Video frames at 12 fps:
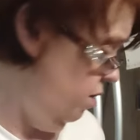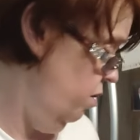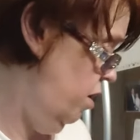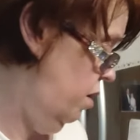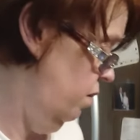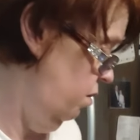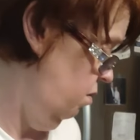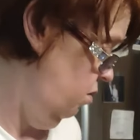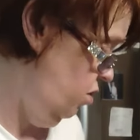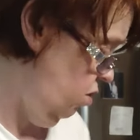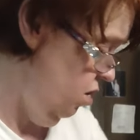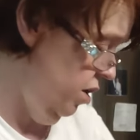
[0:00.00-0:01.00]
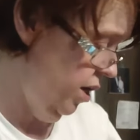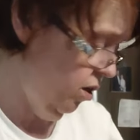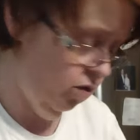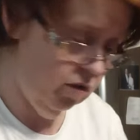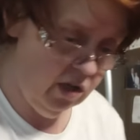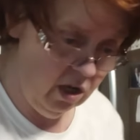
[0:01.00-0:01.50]
Okay, so all of that
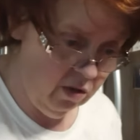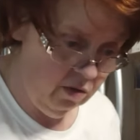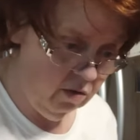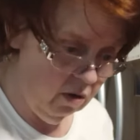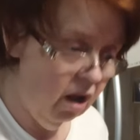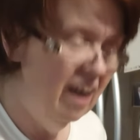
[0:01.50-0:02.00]
goes together.